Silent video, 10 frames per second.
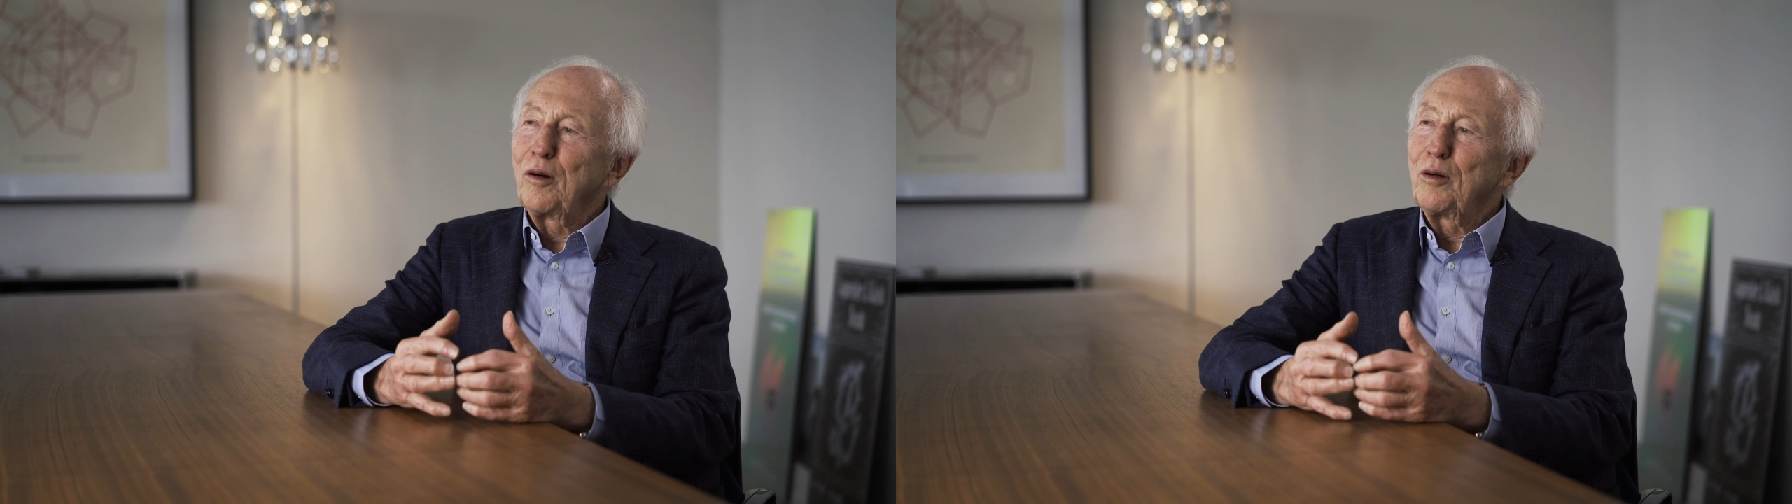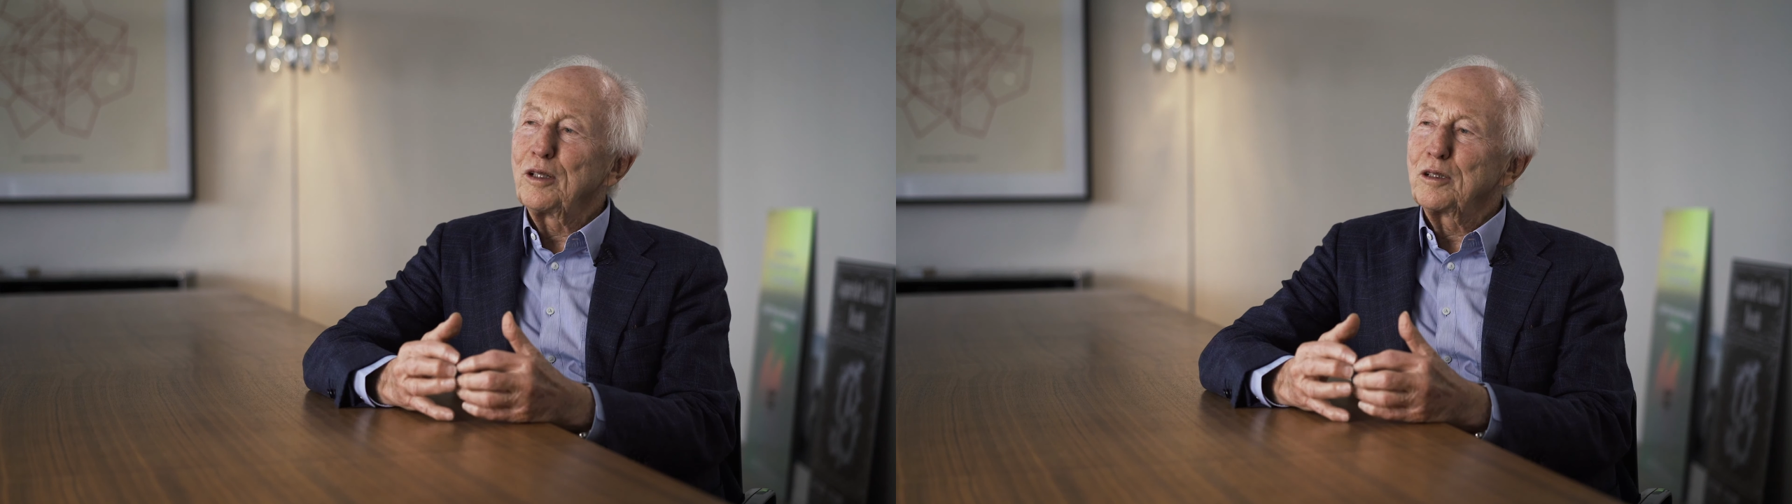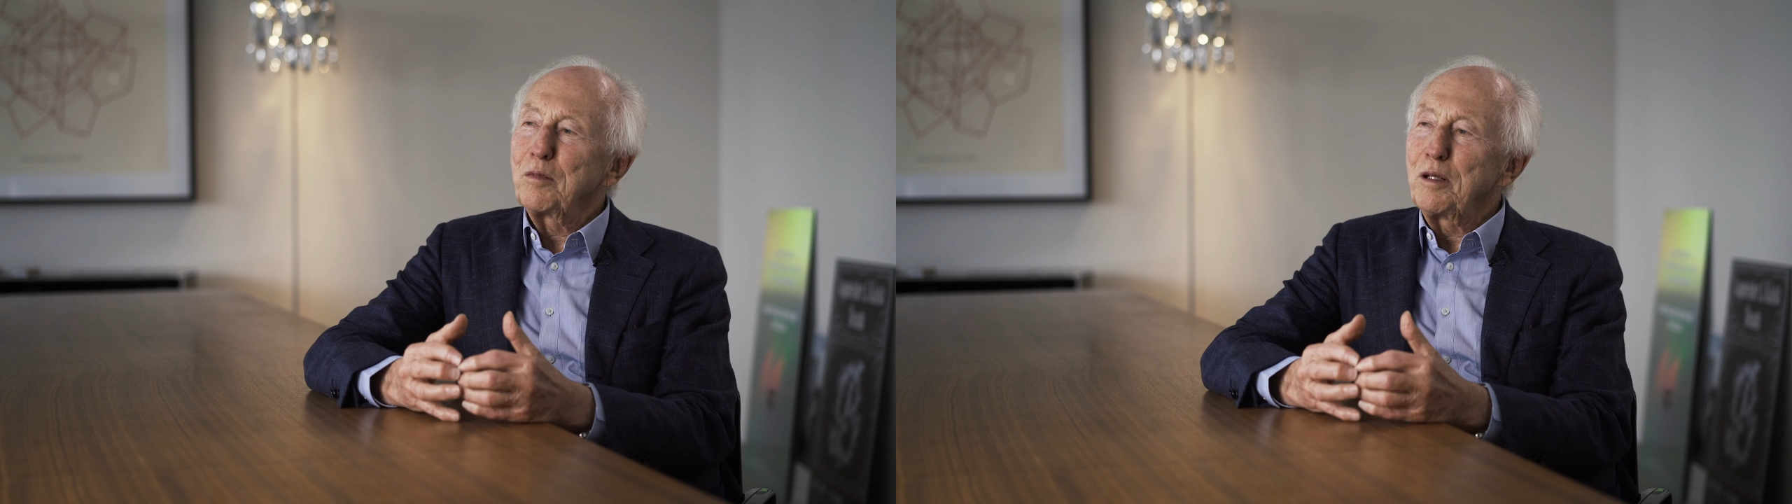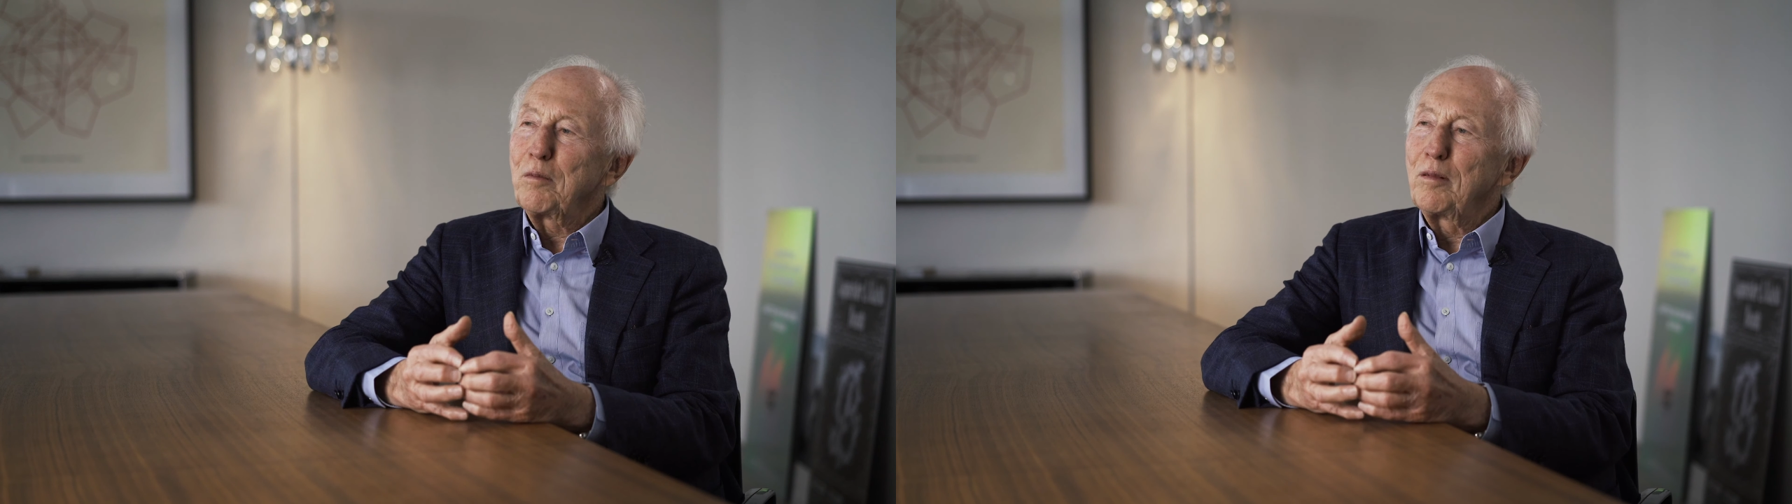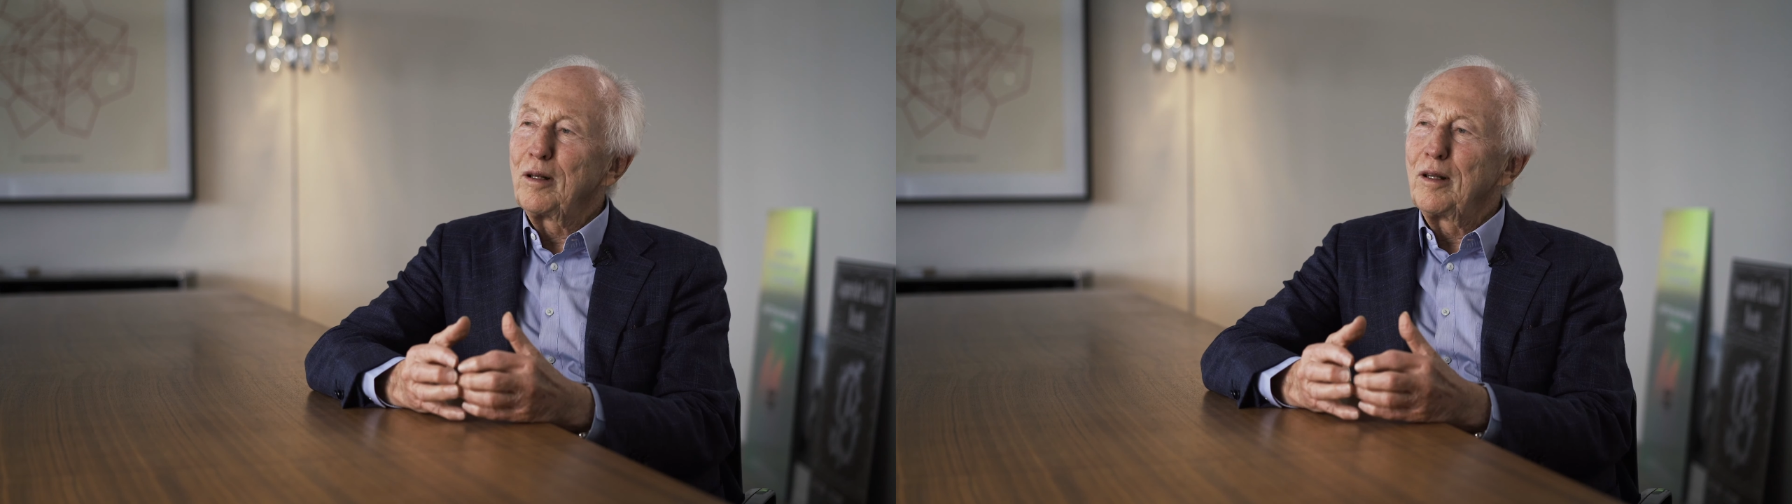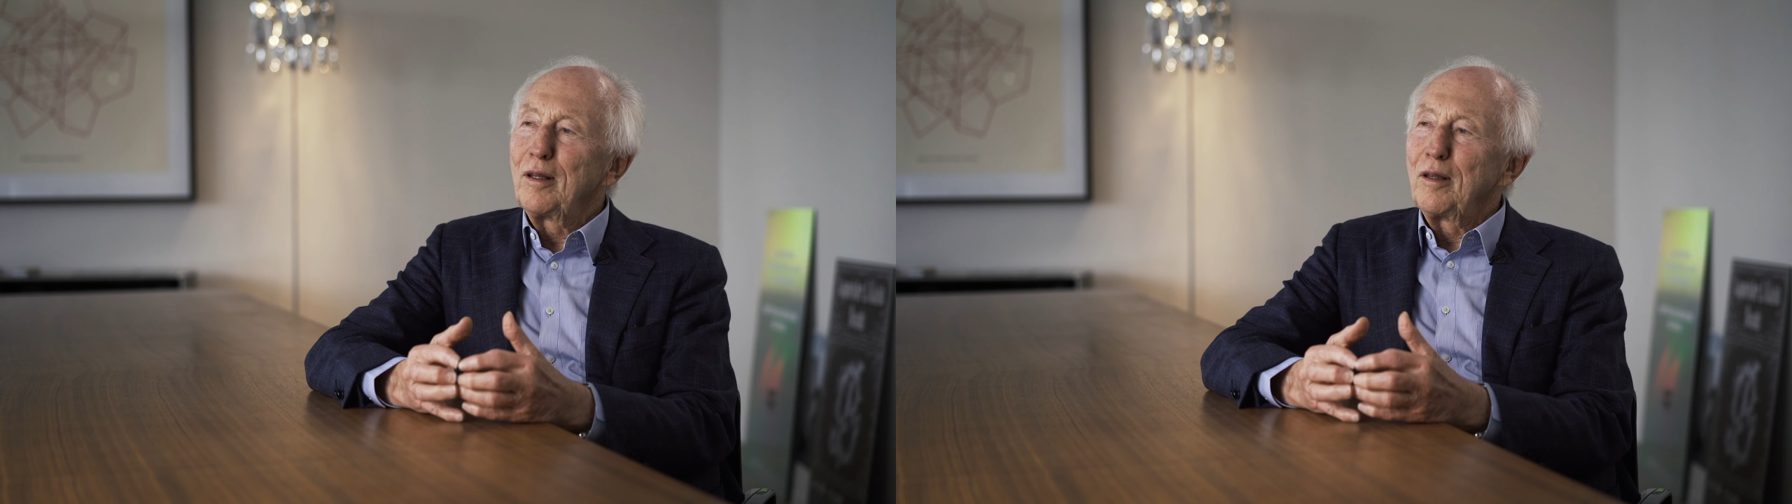all these people